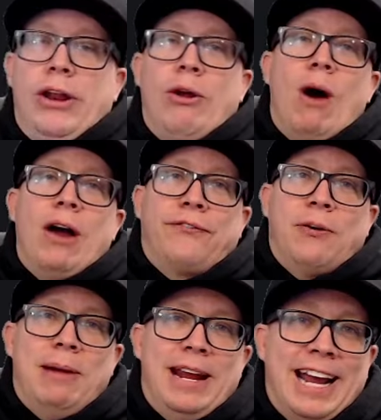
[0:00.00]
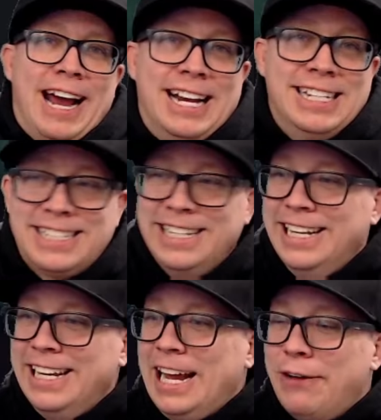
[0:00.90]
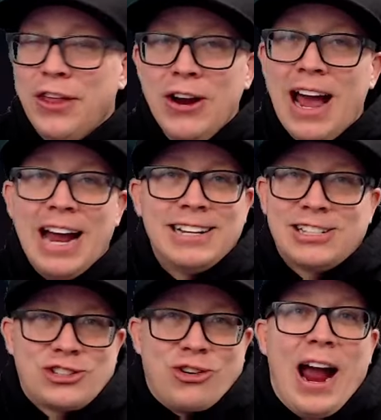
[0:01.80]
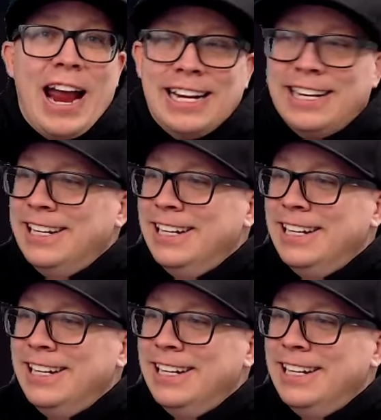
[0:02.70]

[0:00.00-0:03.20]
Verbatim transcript: do you want from me, guys? If they're not trying,